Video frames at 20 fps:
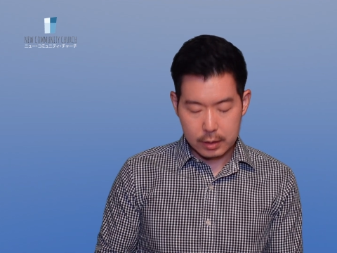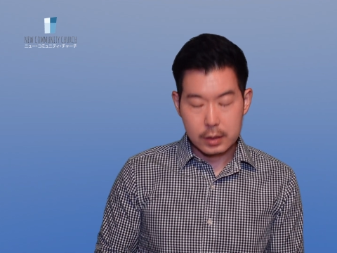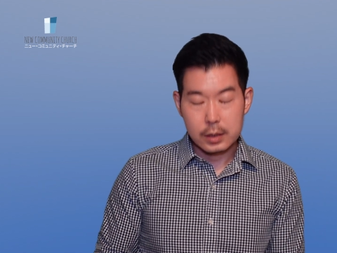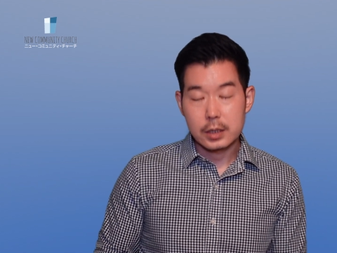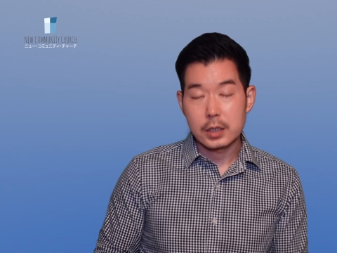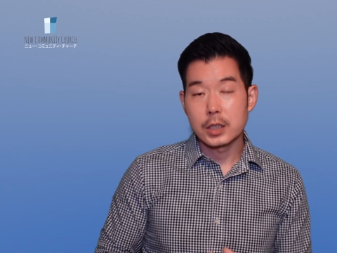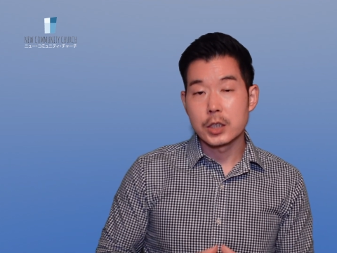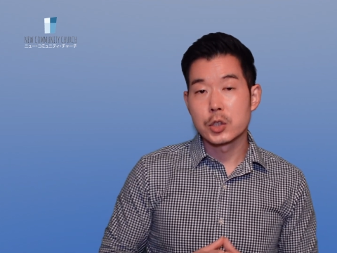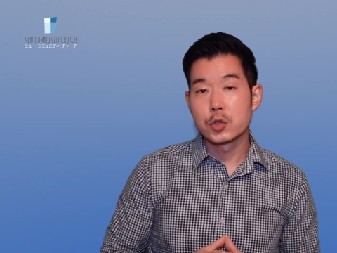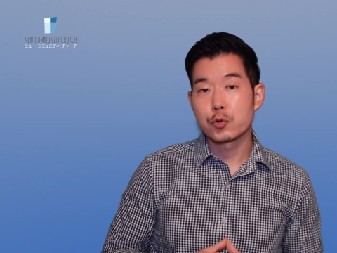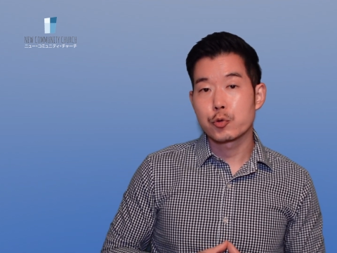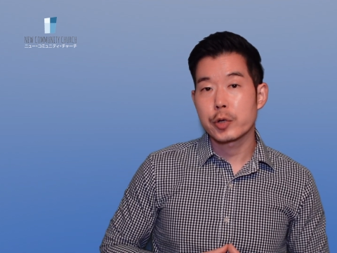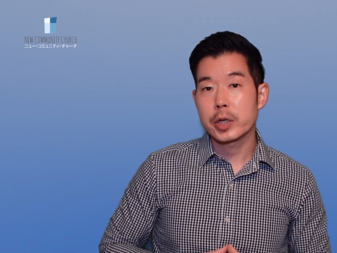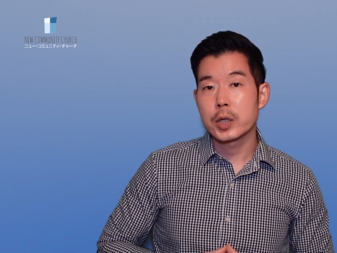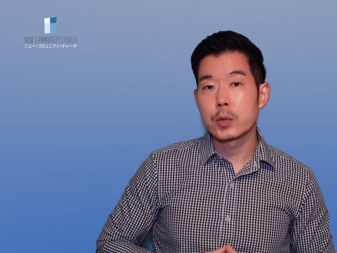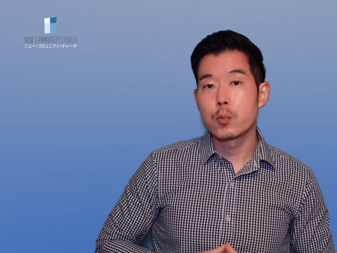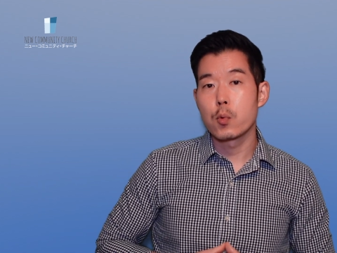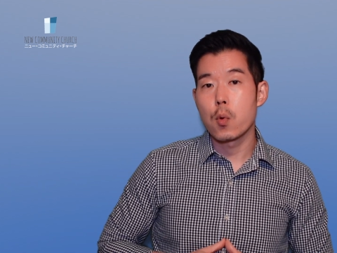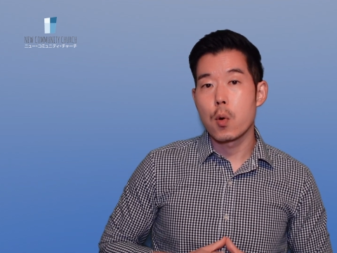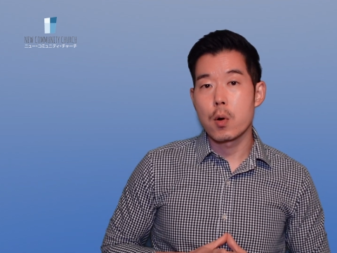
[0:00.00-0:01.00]
In
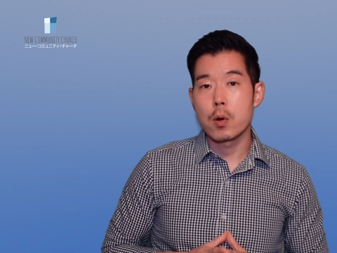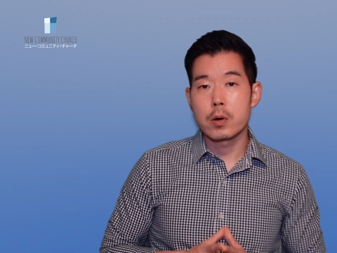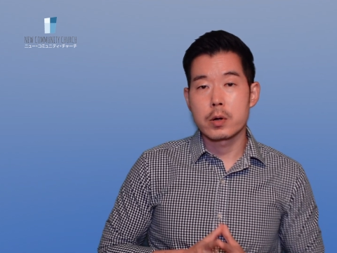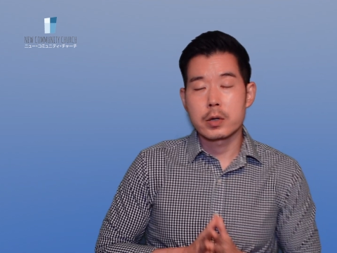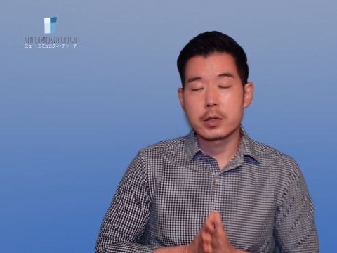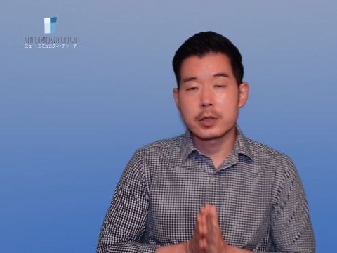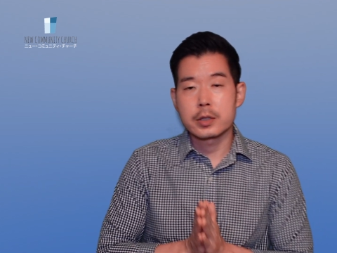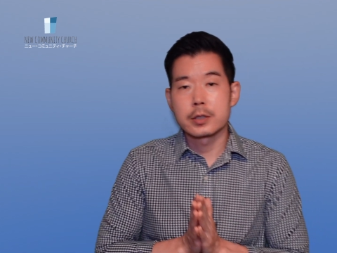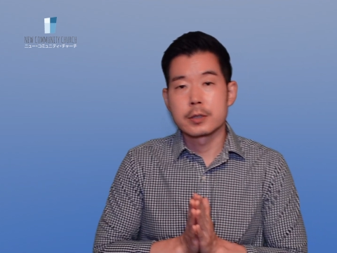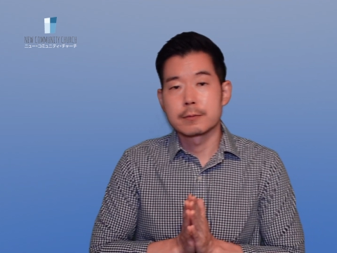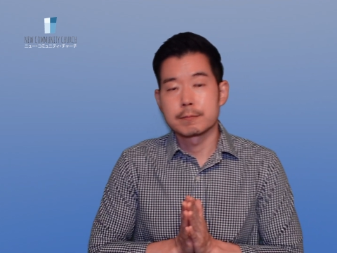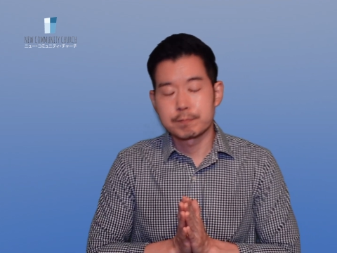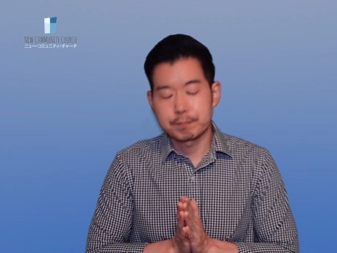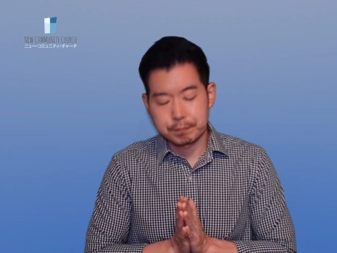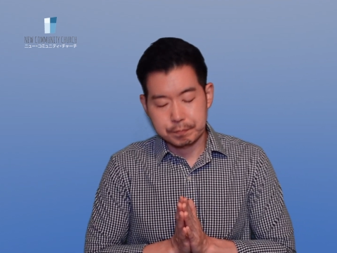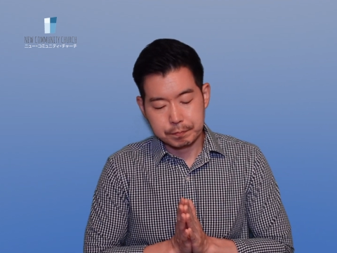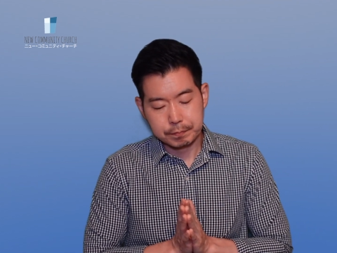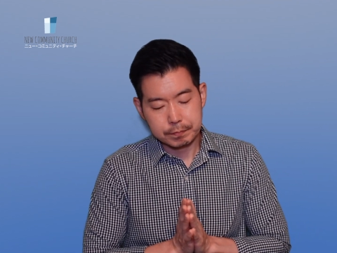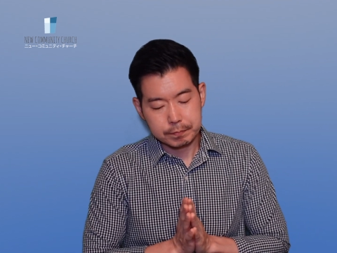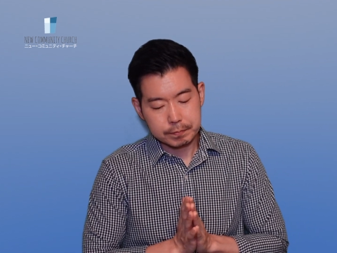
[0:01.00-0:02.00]
Greek word,
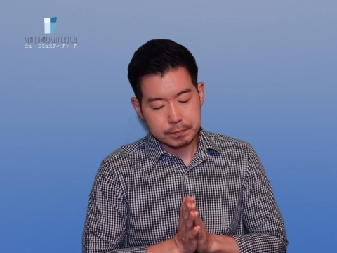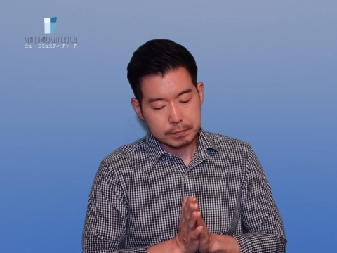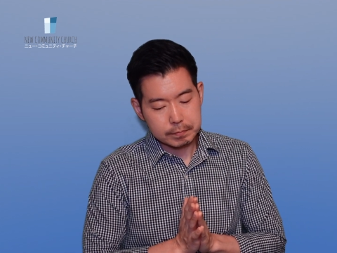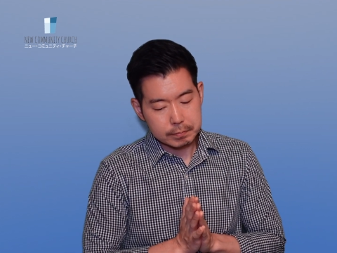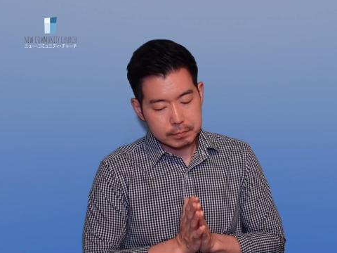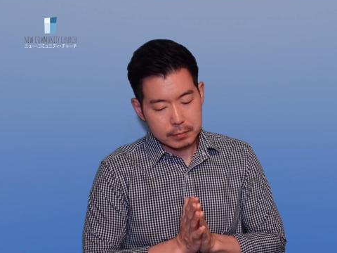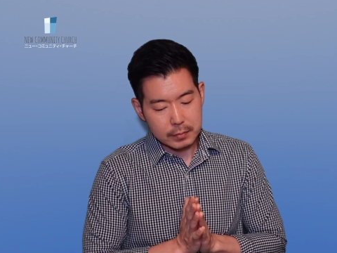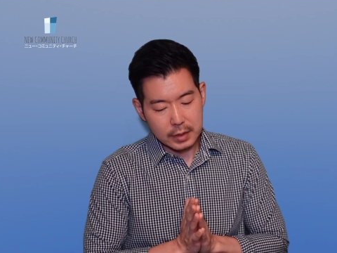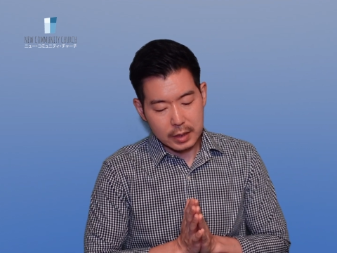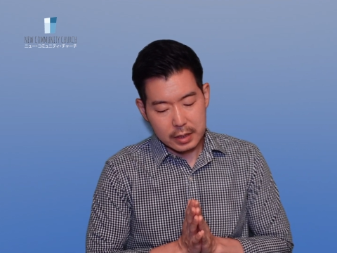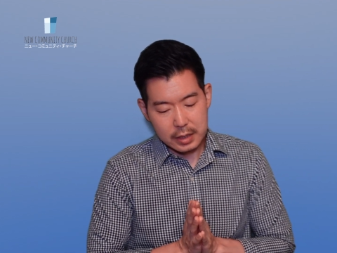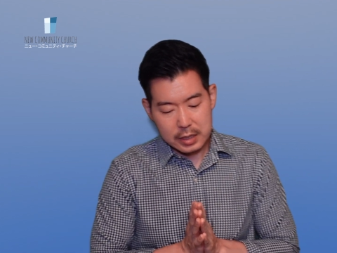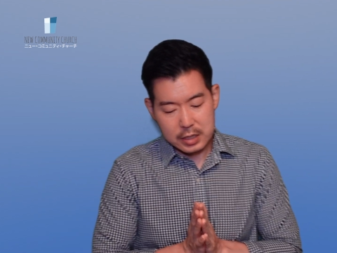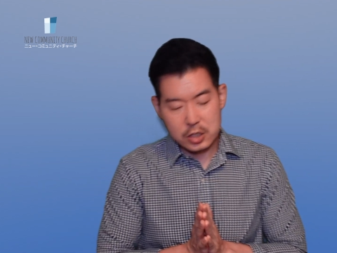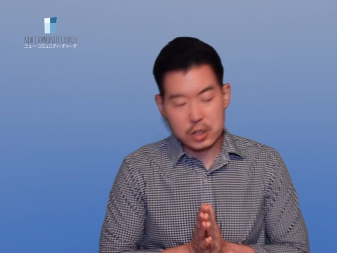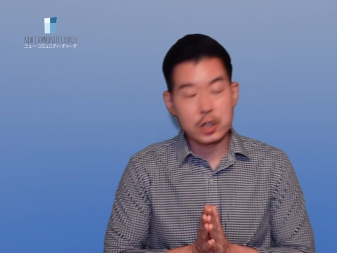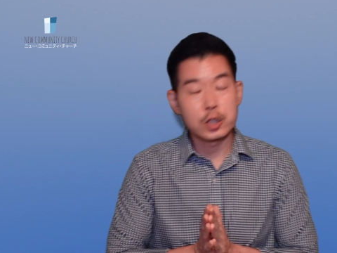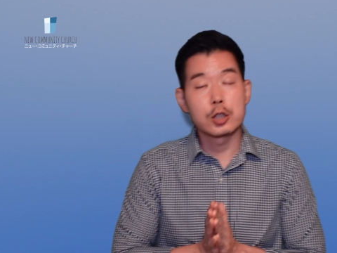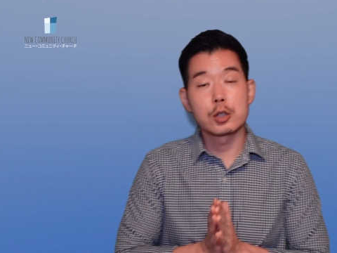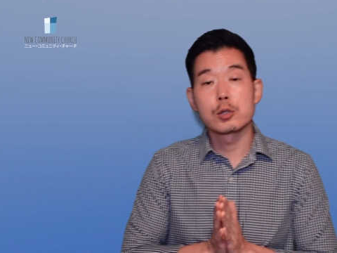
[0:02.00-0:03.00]
is
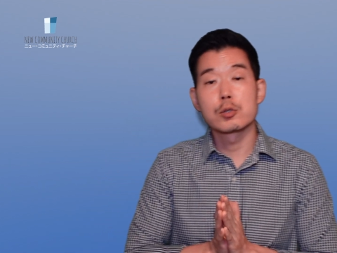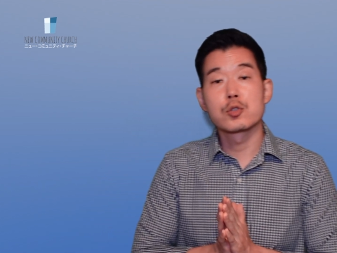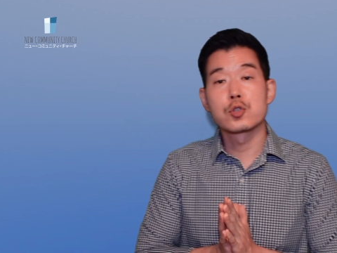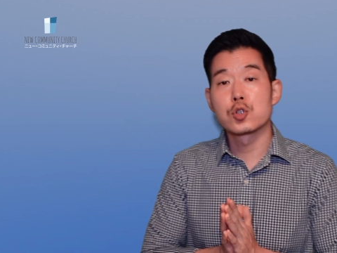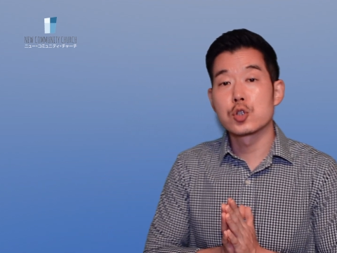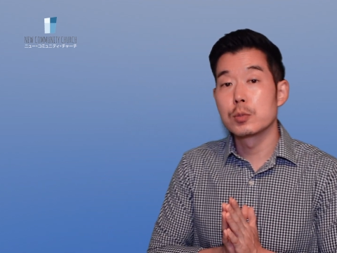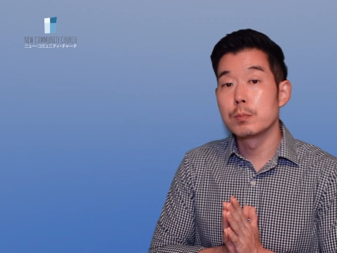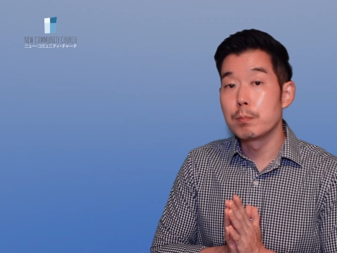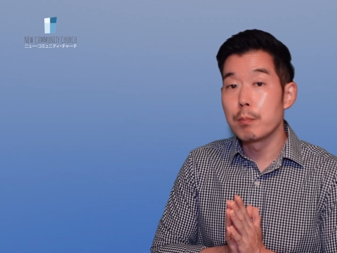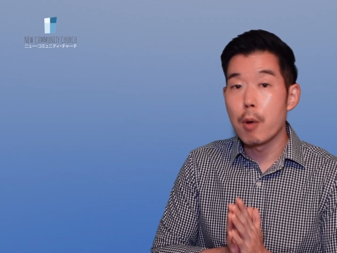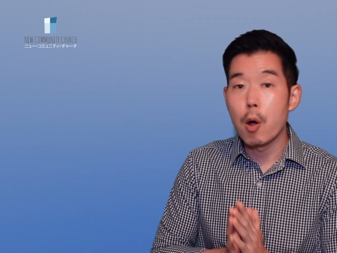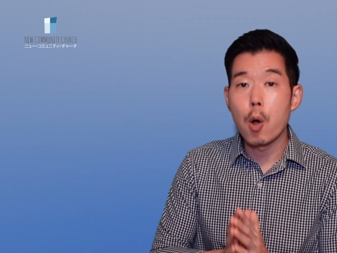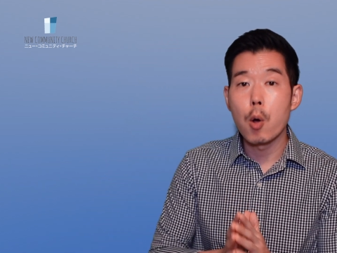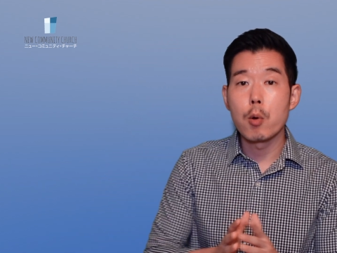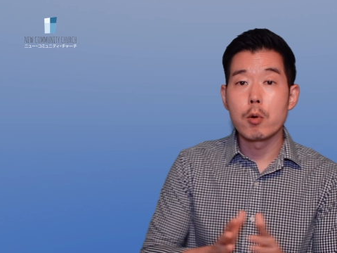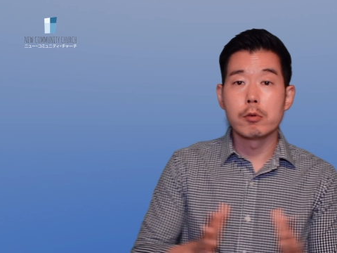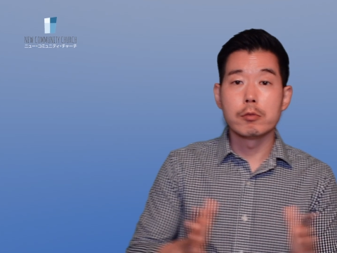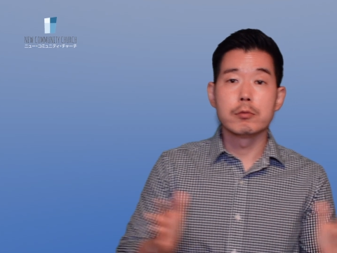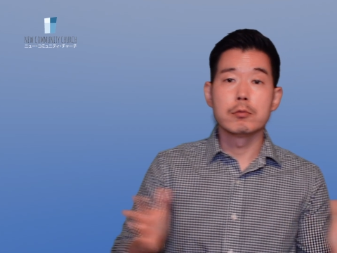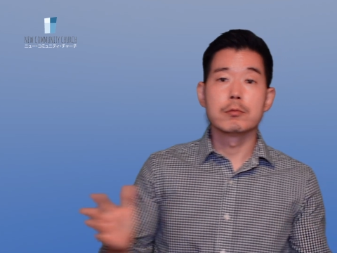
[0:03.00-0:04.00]
close to
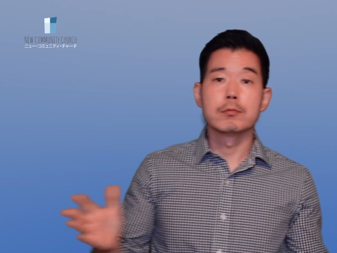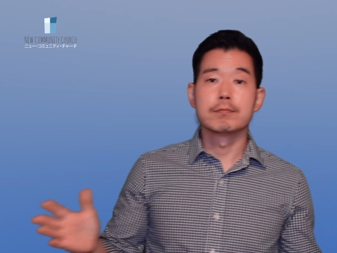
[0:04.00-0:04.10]
moan.